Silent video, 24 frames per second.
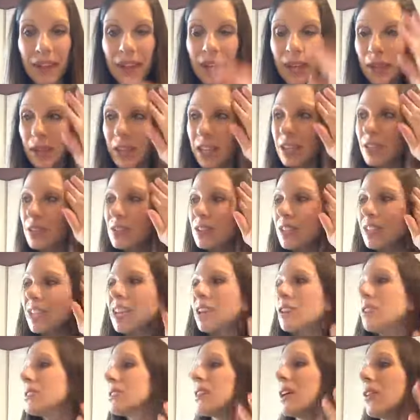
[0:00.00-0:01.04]

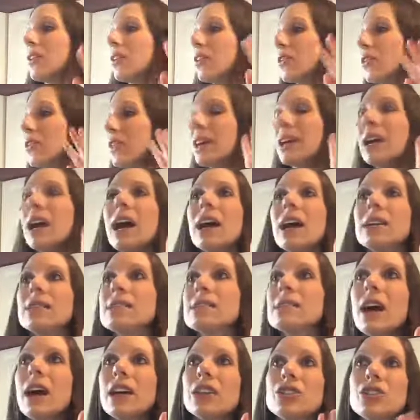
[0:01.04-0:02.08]
Here's the other thing, guys.
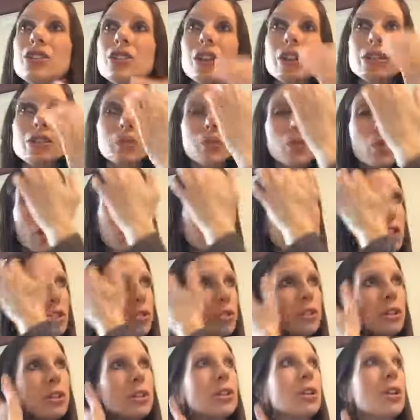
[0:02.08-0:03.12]
I just want
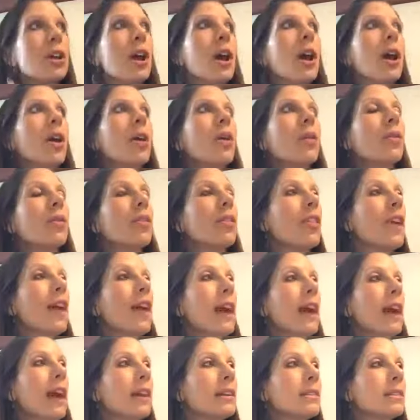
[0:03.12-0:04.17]
you to know
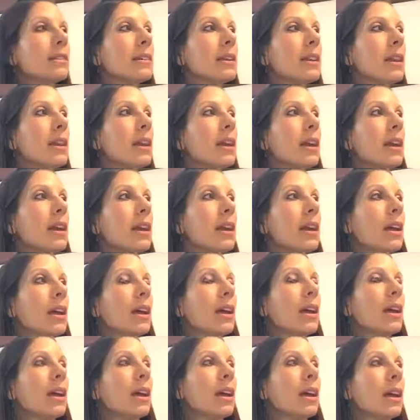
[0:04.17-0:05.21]
that
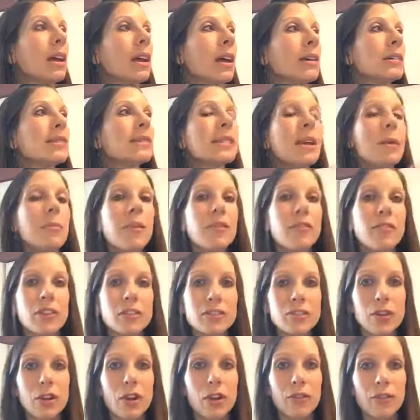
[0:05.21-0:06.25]
some of
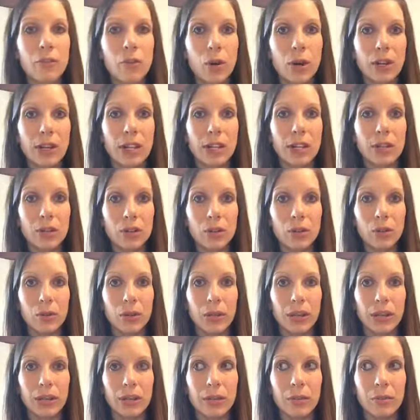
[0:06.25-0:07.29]
us are avoiding
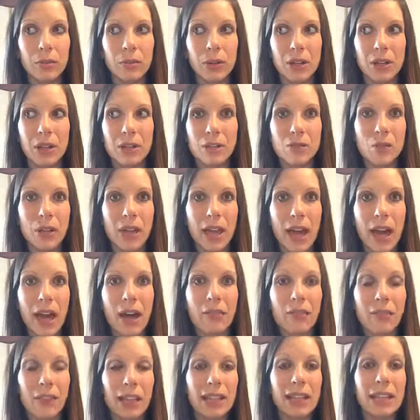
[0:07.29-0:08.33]
gluten because we
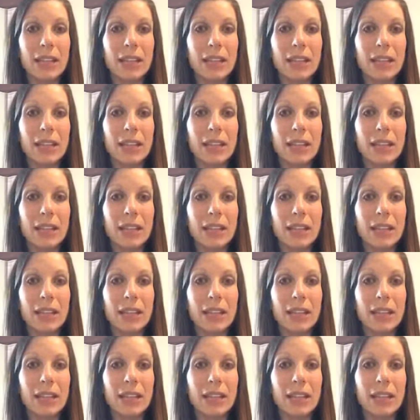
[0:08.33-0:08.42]
have like